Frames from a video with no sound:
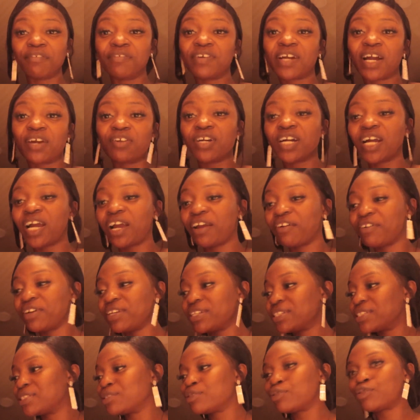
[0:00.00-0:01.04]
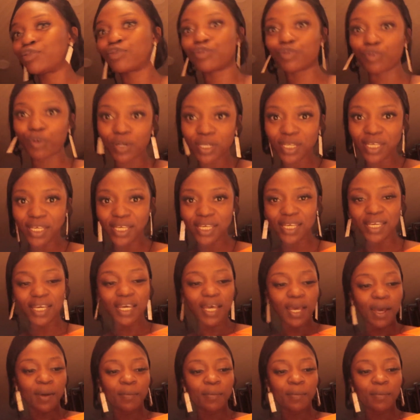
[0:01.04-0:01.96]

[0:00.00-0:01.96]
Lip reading: We cannot carry it solely.